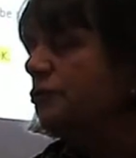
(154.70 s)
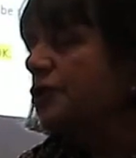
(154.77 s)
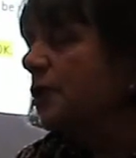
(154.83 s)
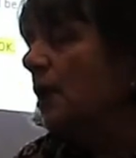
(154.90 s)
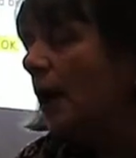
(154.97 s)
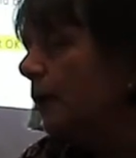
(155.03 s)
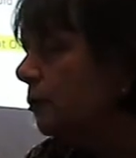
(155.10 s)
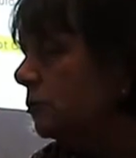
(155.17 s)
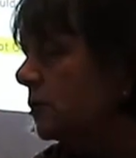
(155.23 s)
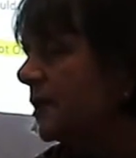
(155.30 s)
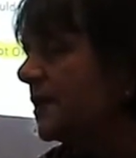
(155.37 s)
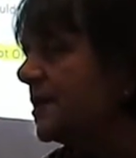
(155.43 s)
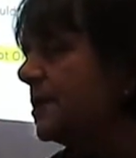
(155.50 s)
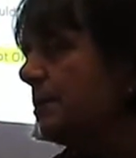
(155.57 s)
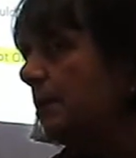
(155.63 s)
July,
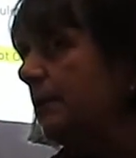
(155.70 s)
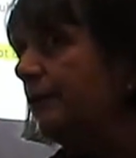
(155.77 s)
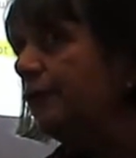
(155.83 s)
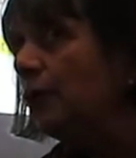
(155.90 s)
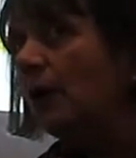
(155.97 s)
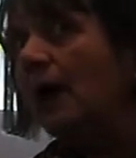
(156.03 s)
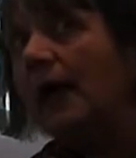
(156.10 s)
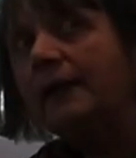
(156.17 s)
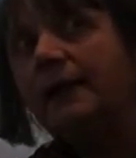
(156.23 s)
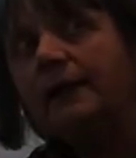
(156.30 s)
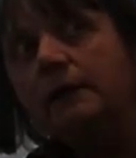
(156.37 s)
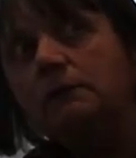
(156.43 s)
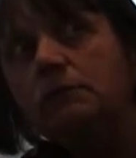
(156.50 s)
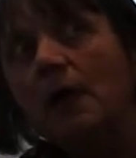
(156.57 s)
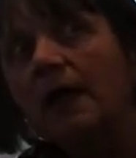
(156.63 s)
August, when we've not had
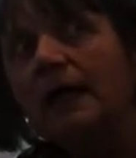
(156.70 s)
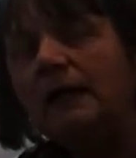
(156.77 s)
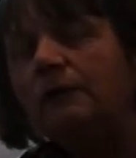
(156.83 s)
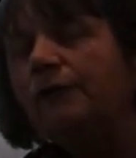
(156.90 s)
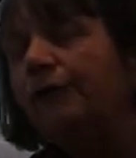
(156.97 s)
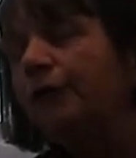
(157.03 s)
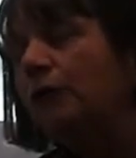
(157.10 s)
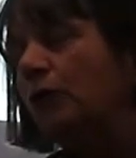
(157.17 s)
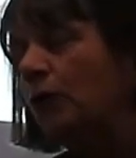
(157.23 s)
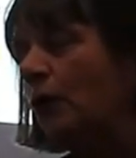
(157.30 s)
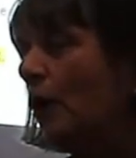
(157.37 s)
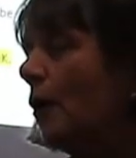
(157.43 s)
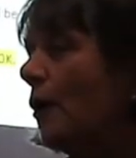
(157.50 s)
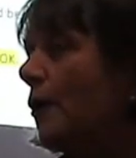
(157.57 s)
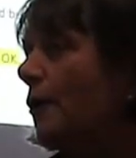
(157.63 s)
any rain
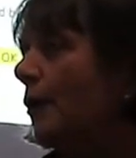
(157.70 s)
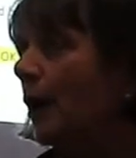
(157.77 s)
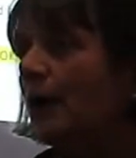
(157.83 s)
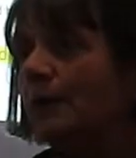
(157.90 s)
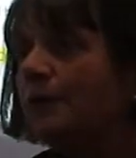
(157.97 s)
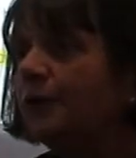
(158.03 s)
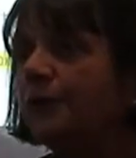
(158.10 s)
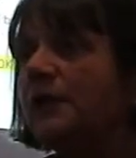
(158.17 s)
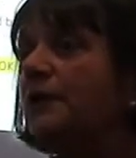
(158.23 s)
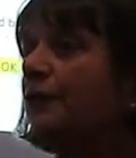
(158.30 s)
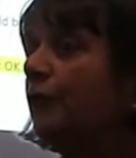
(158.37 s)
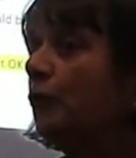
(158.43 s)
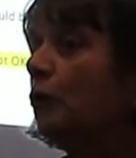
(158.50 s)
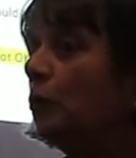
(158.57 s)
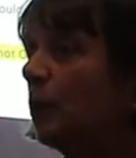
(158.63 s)
for 3 or
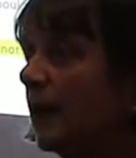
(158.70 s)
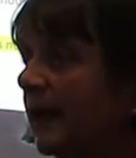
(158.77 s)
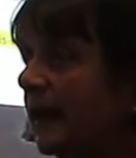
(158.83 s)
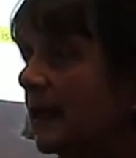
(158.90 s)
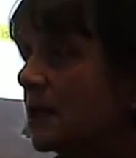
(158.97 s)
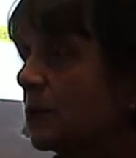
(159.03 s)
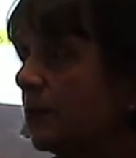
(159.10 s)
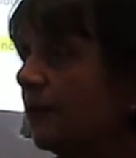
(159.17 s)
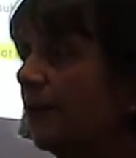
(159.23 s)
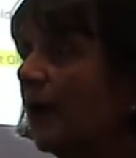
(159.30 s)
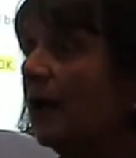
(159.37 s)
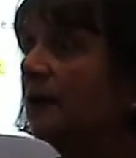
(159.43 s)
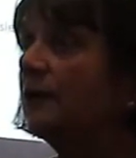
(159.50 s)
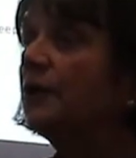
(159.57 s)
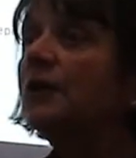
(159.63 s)
4 weeks. We've
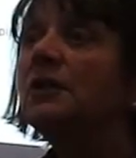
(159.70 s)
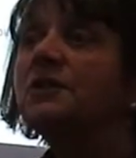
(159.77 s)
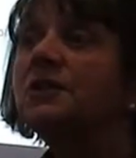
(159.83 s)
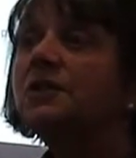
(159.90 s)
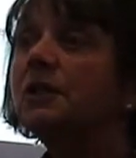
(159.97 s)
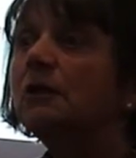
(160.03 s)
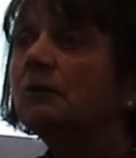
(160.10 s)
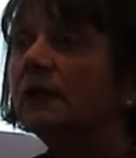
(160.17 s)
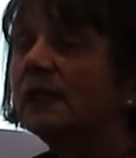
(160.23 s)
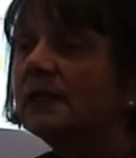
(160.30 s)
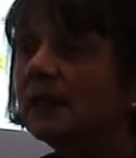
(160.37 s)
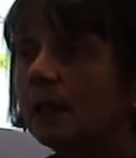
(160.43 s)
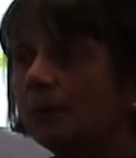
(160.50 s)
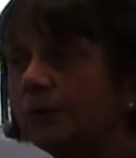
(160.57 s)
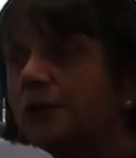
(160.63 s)
had 30-degree
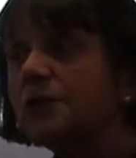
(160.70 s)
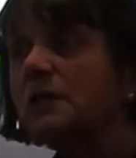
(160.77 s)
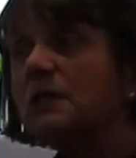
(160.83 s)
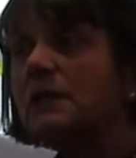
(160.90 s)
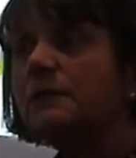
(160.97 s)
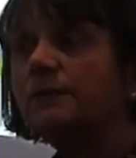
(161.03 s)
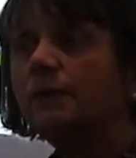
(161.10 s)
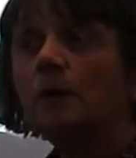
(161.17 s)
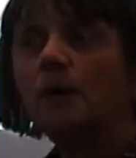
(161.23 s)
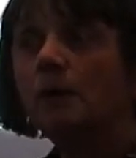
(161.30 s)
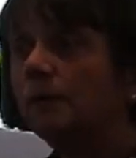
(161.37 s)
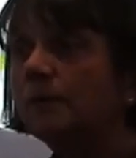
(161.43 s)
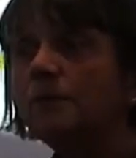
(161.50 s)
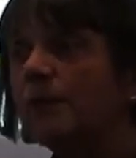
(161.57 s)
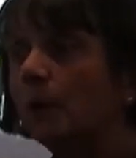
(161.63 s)
temperatures
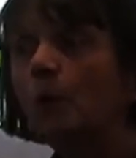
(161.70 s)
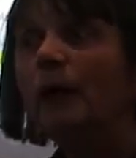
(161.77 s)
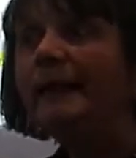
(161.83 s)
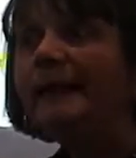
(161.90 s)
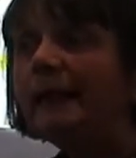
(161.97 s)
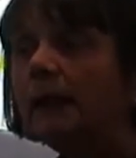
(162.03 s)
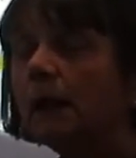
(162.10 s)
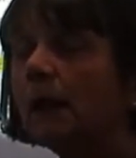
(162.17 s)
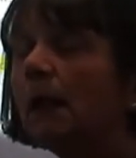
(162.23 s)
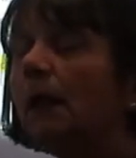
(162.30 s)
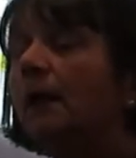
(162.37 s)
for a week.